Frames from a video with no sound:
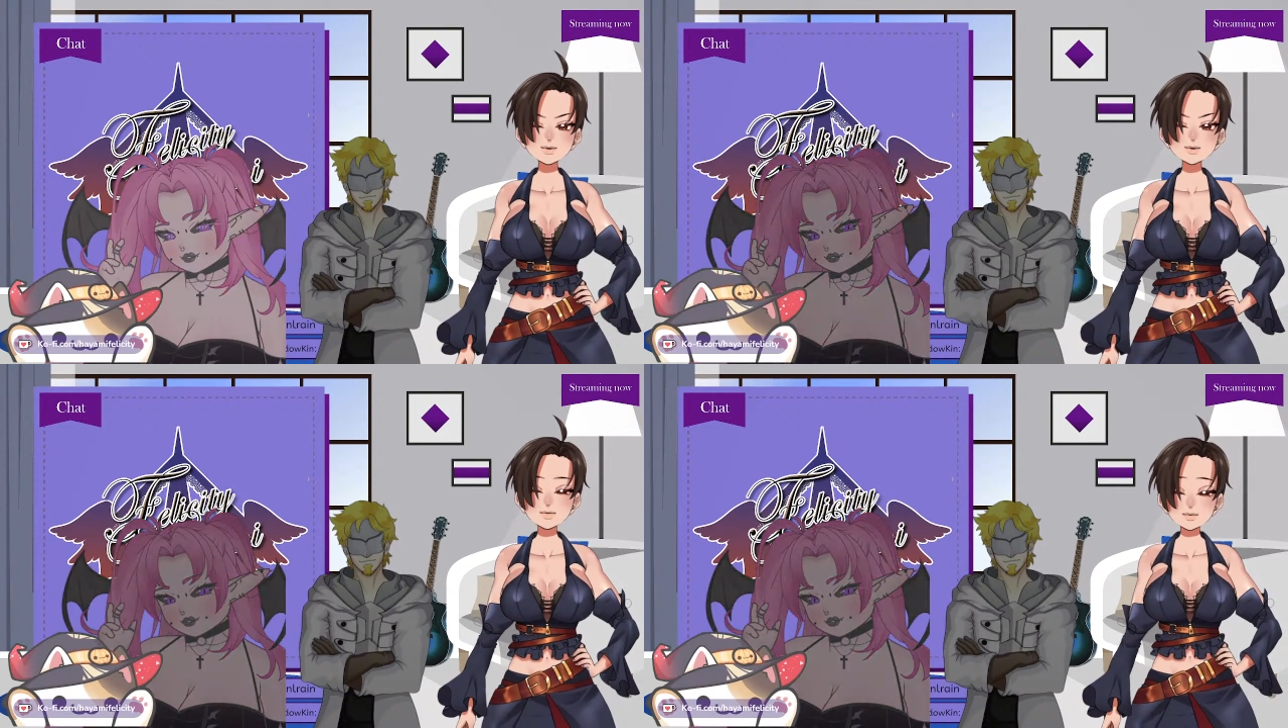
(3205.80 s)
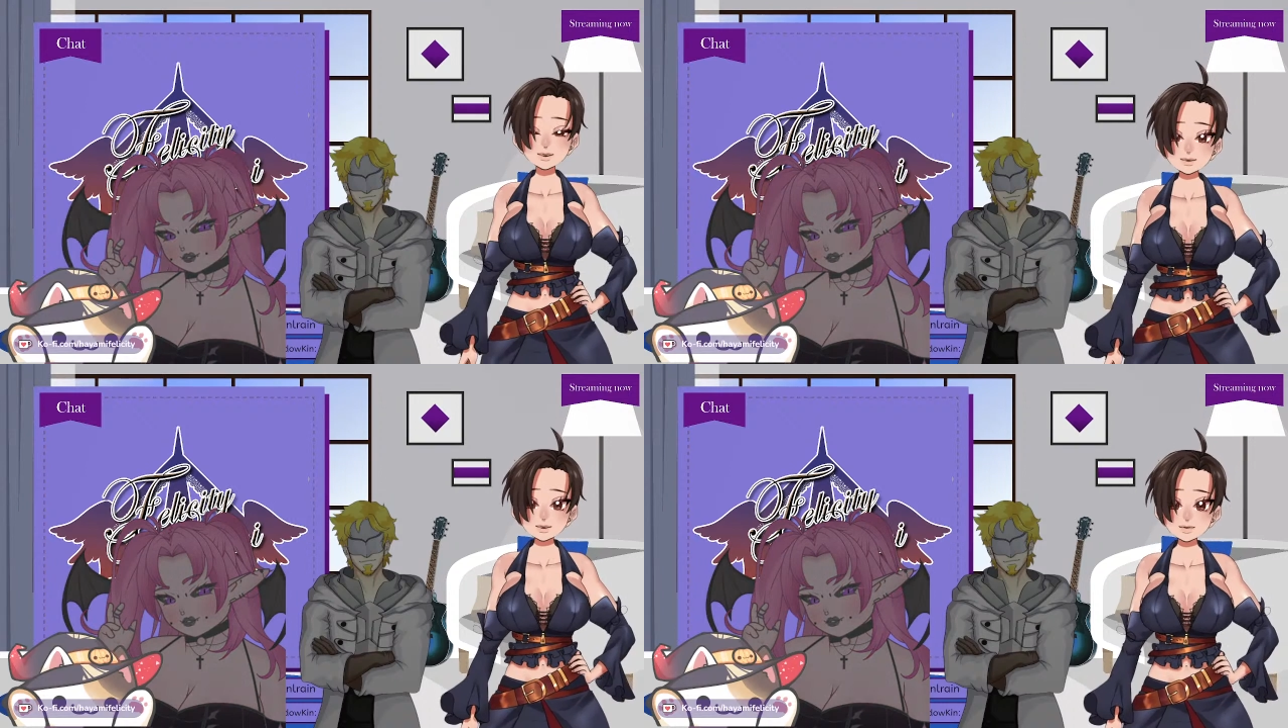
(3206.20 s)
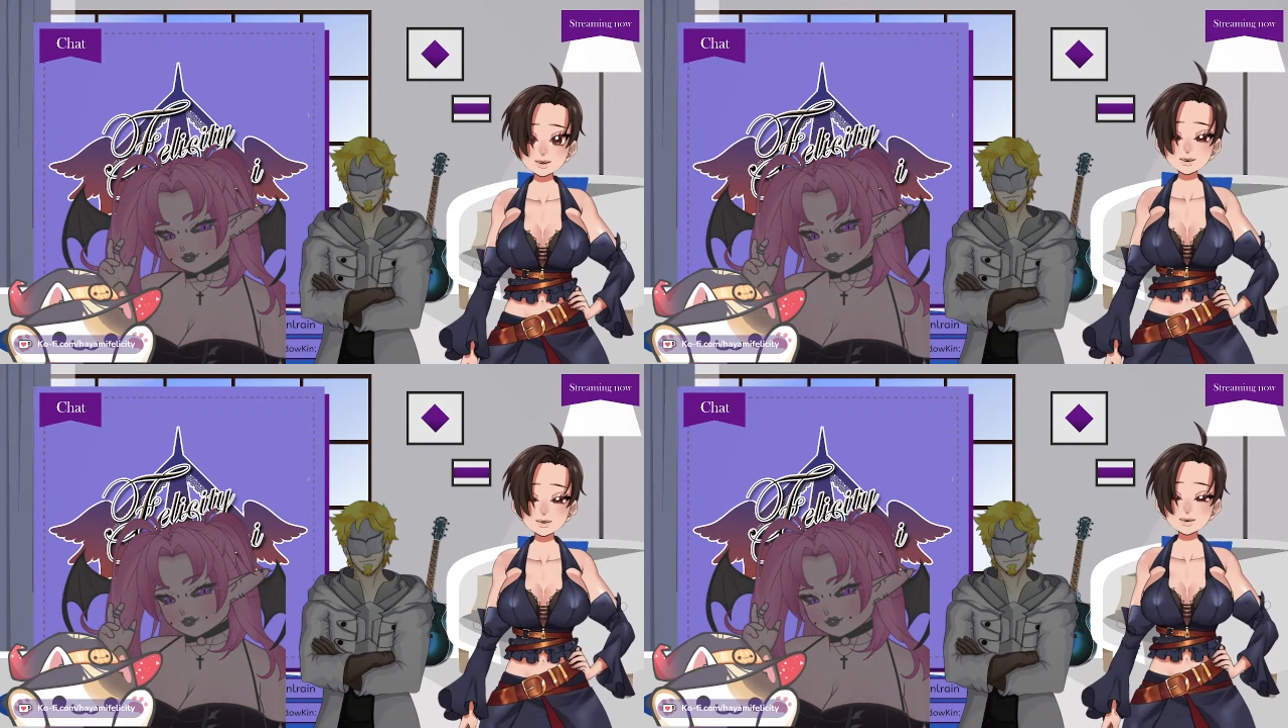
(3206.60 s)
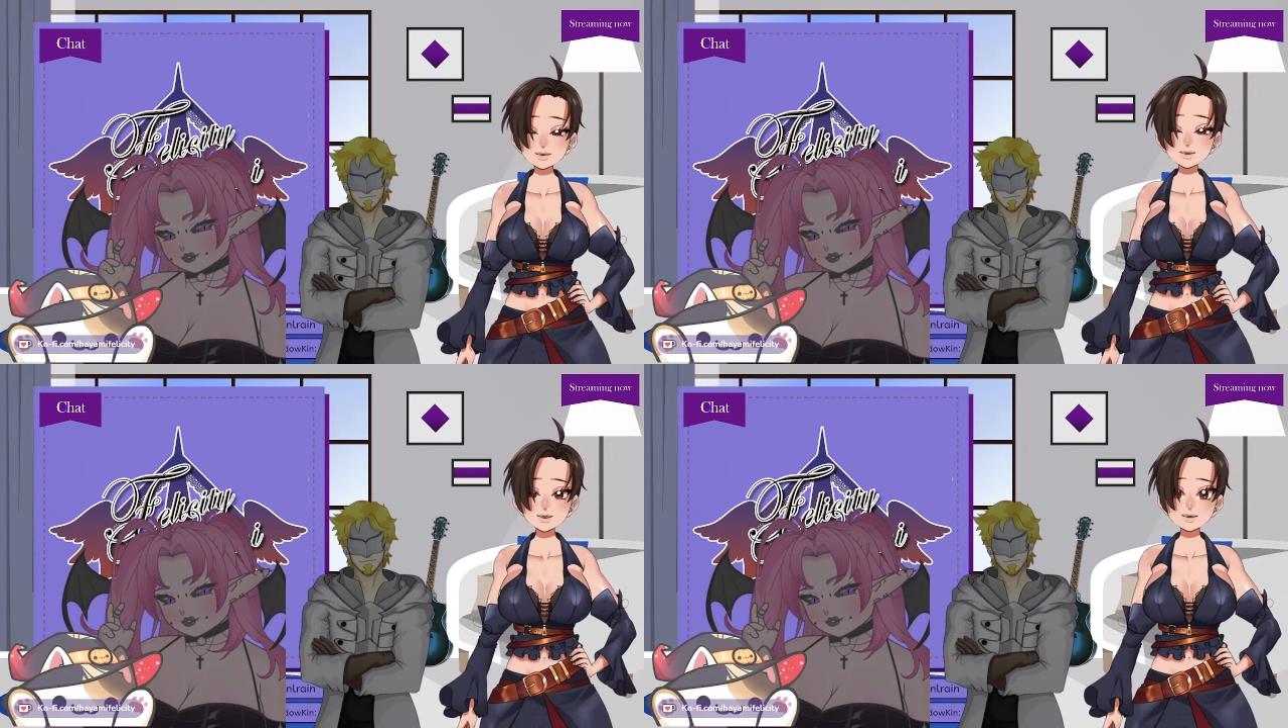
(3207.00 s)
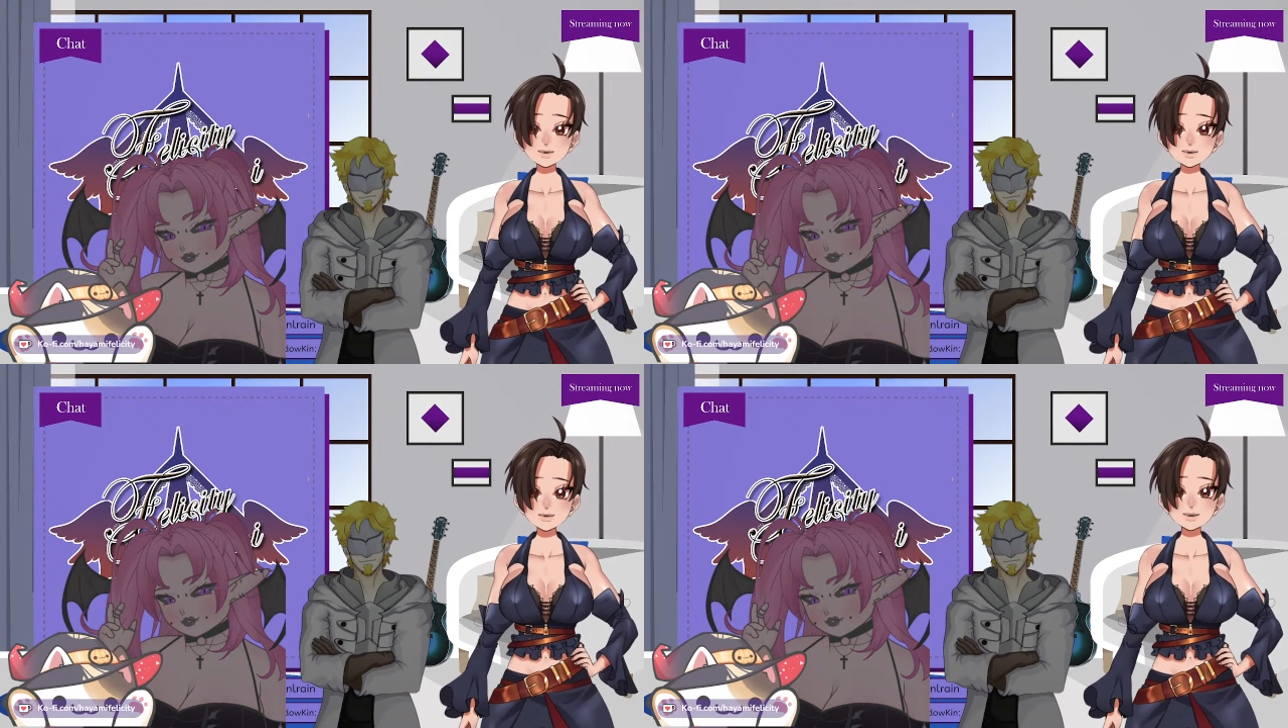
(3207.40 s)
Very much so.
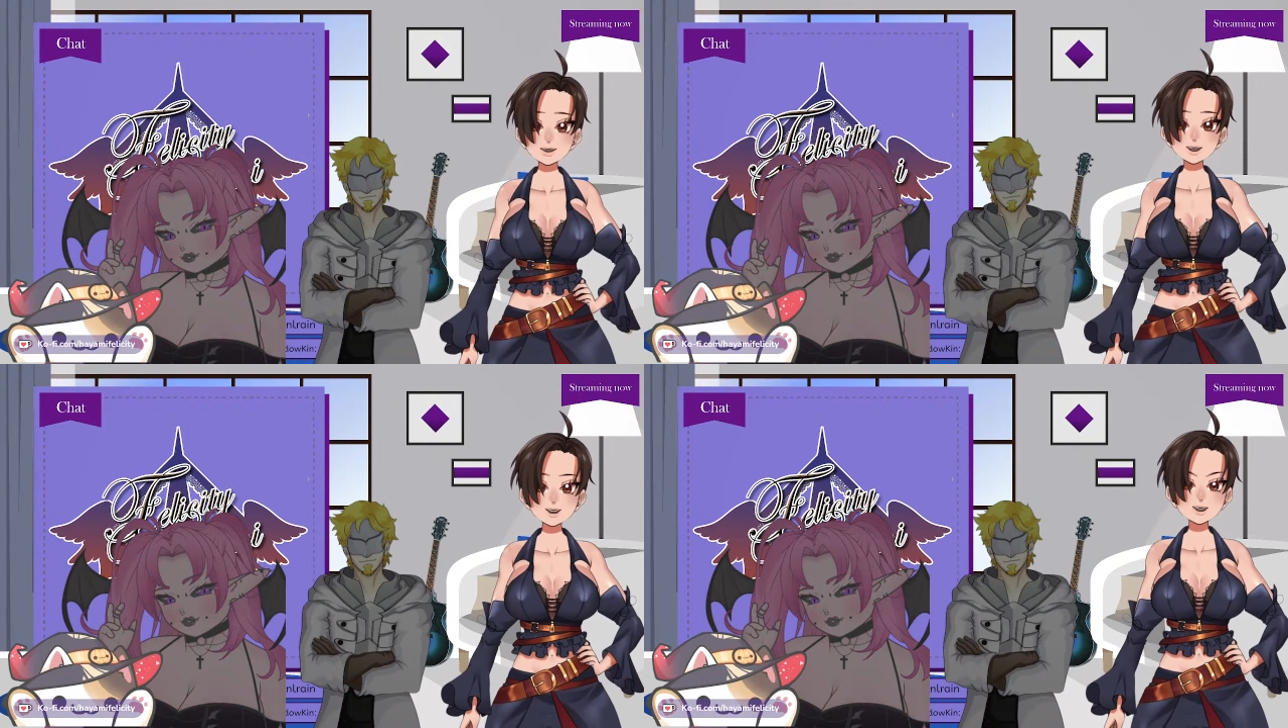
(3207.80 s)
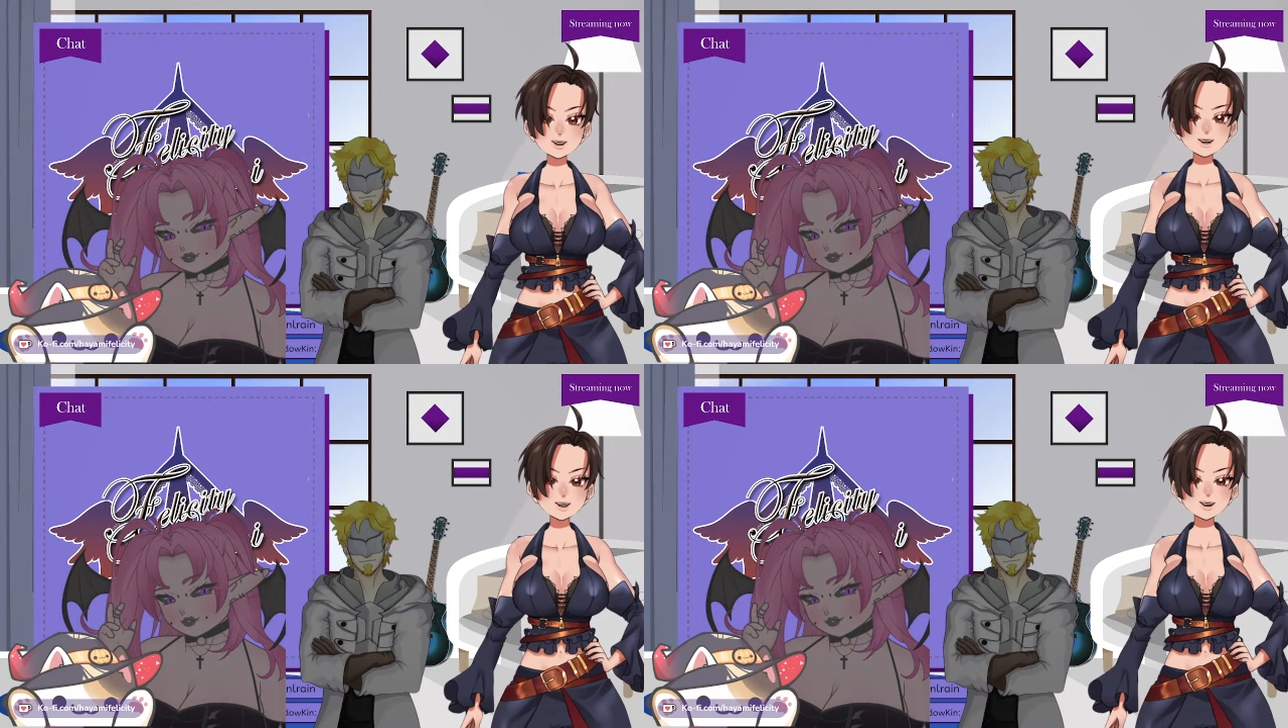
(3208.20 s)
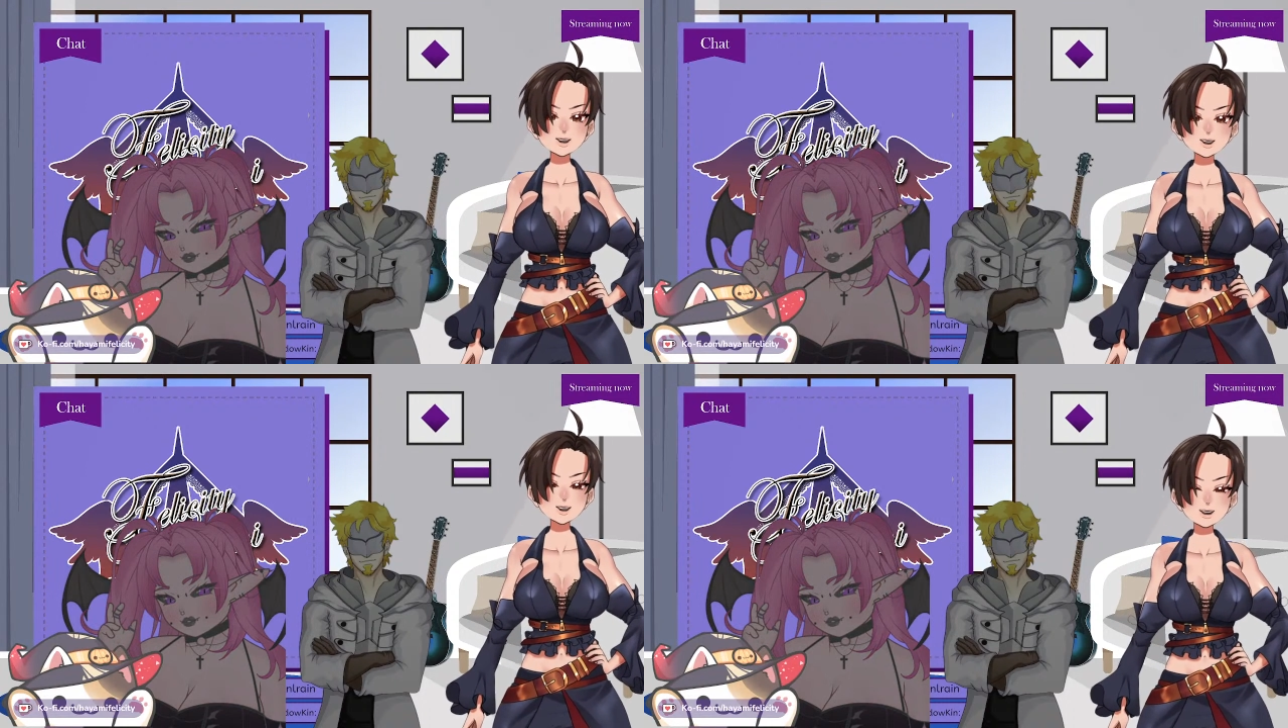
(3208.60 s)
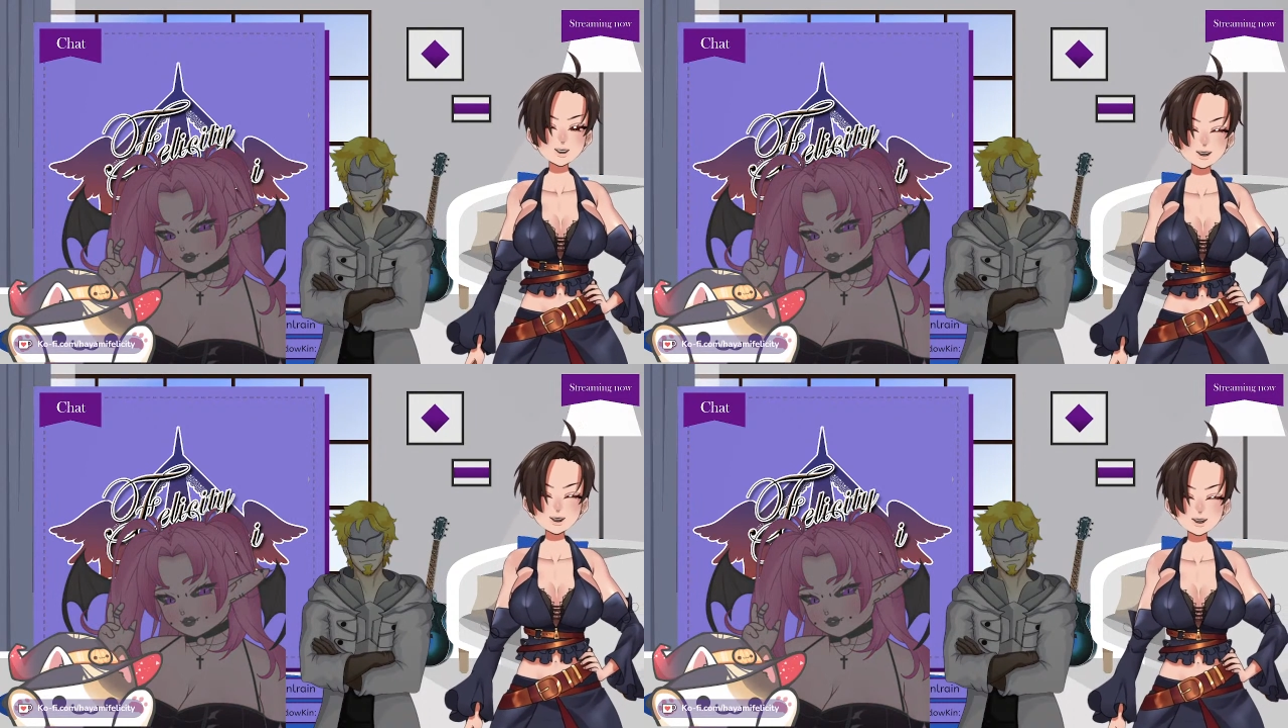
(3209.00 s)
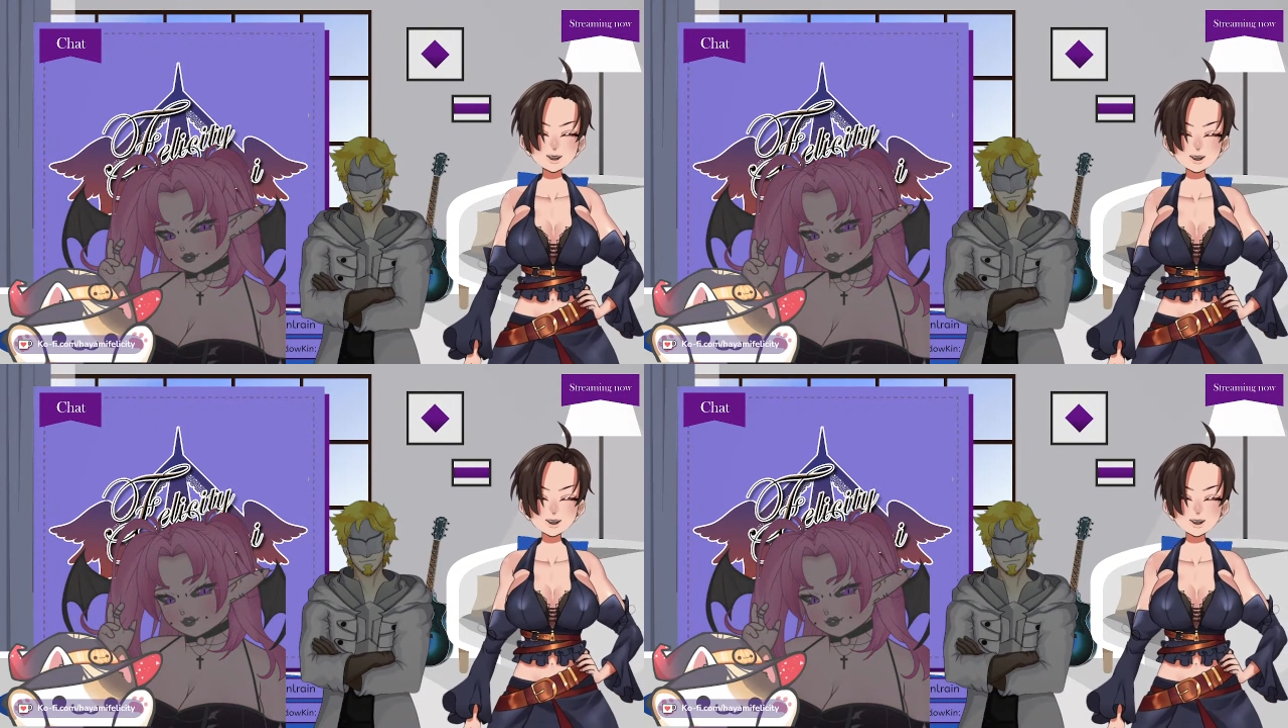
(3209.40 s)
There's a lot of